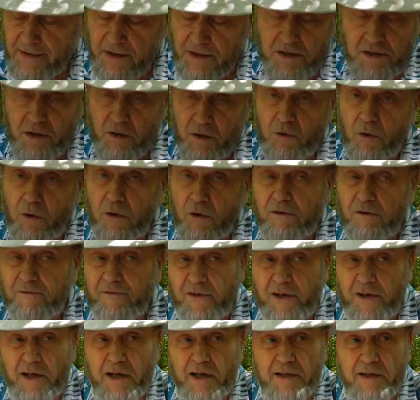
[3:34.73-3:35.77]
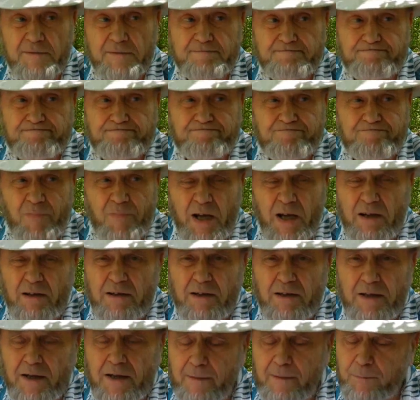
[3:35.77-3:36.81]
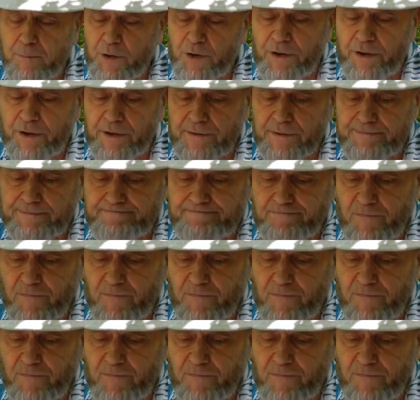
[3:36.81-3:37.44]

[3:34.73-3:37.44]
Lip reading: His total effect, how can I put it?